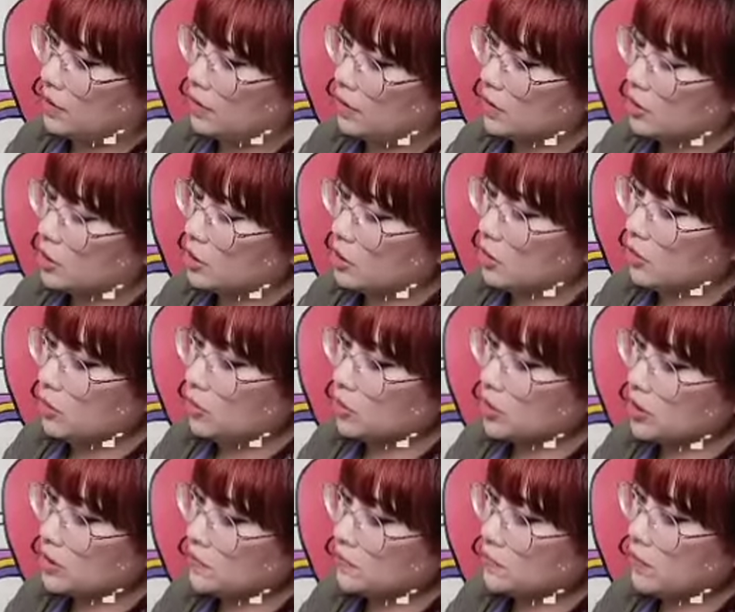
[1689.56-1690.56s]
So
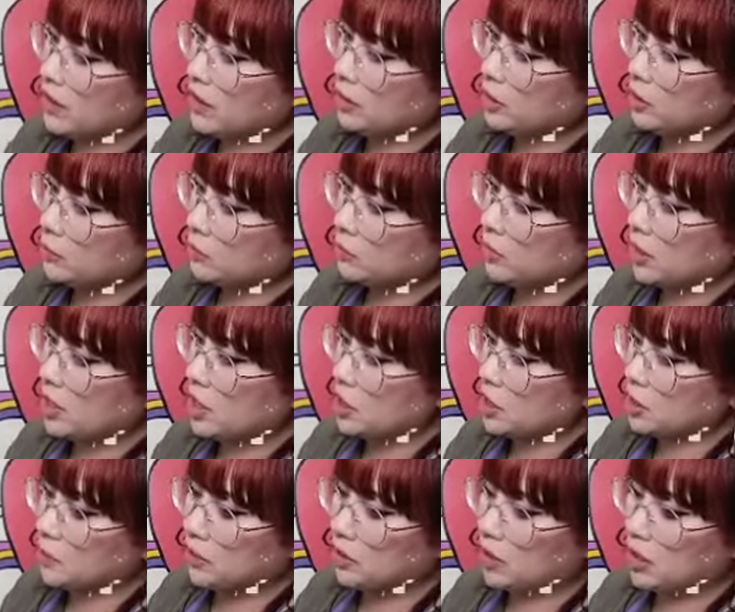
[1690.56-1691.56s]
just feel your
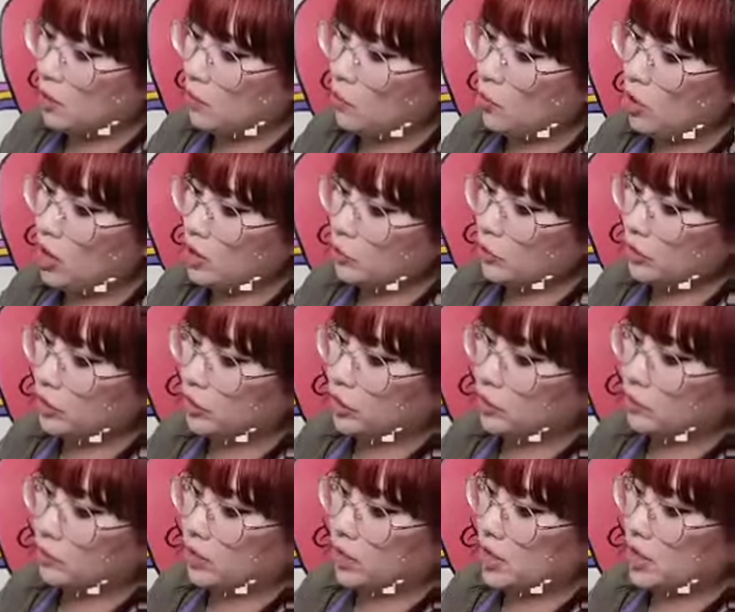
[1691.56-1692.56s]
brush, become one with
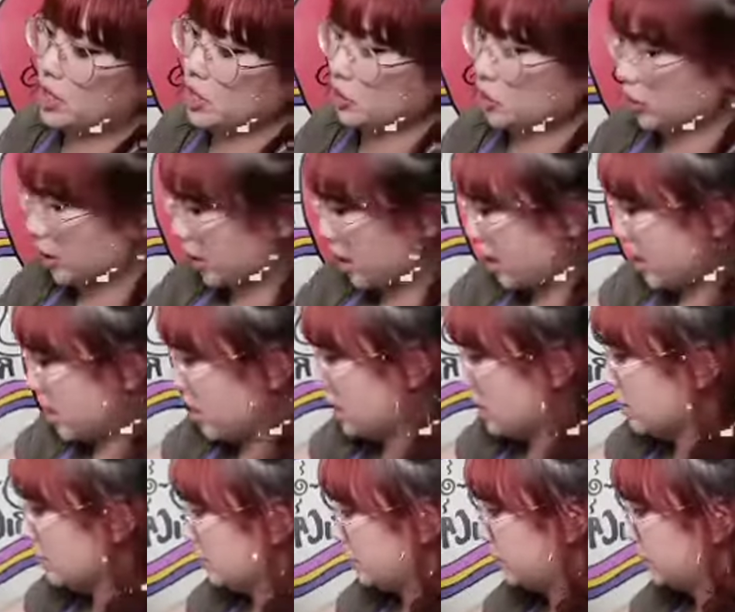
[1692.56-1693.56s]
your brush,
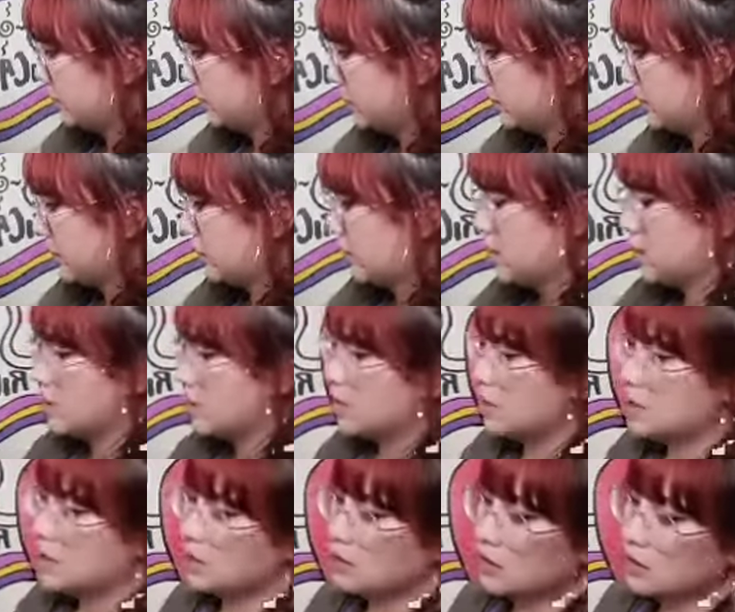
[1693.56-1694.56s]
and
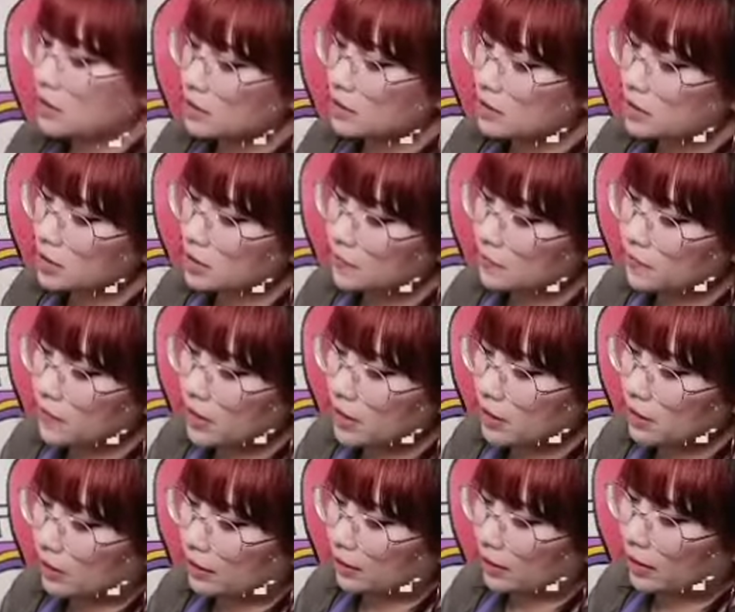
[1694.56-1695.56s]
just
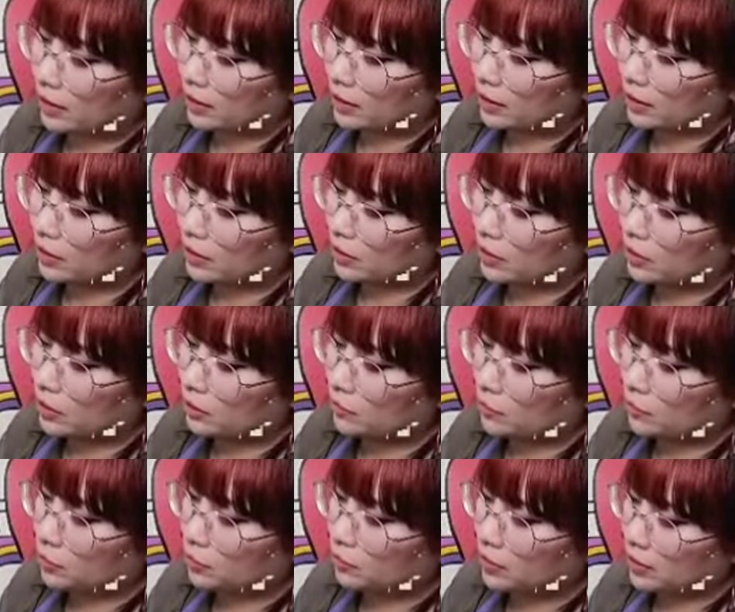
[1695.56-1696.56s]
feel it. Like,
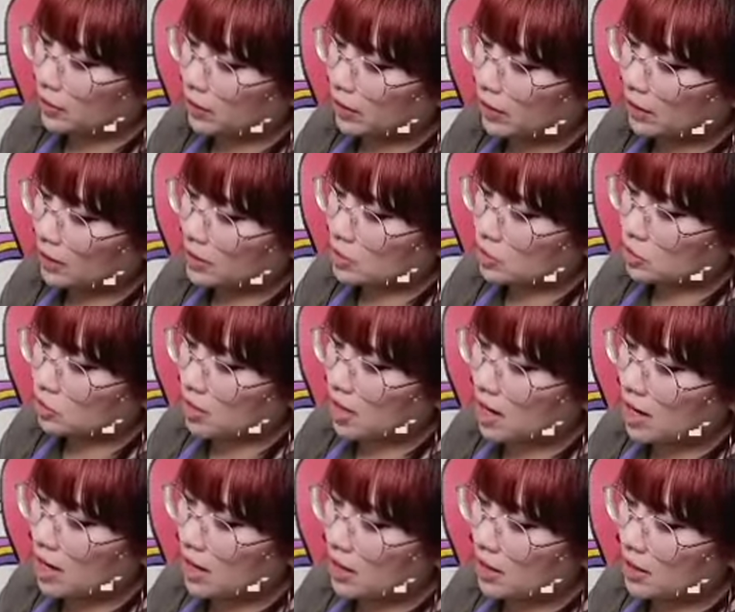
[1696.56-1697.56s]
if you feel like it's
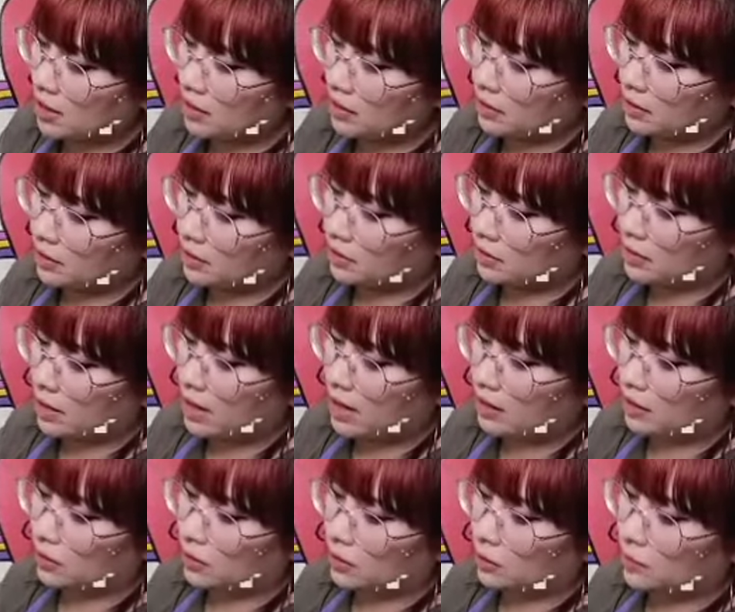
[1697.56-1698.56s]
dry,
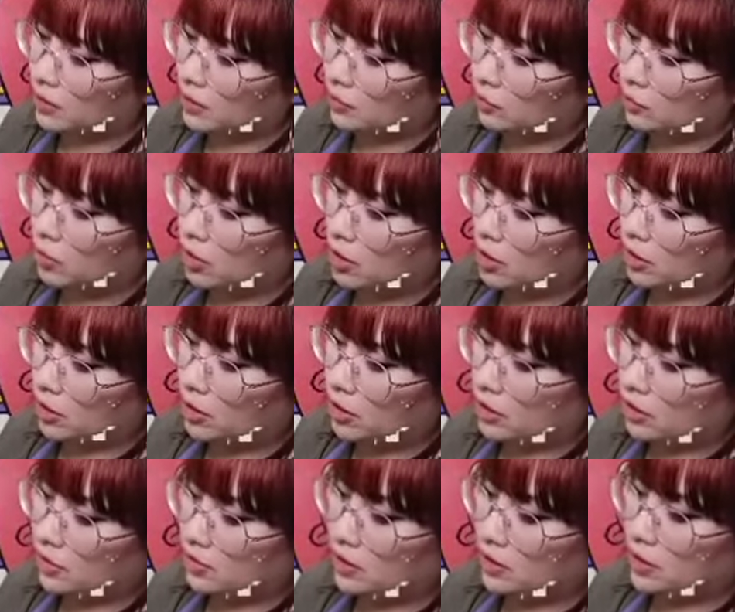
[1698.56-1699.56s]
add a little bit of water
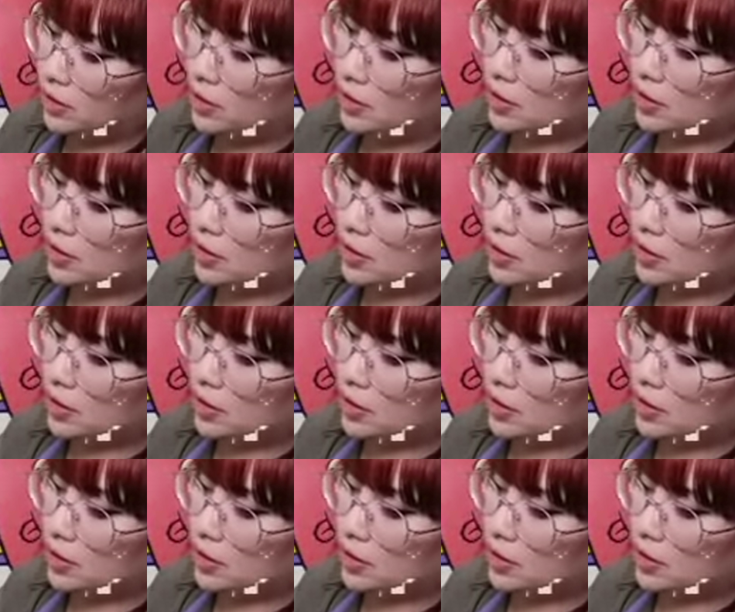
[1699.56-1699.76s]
to it.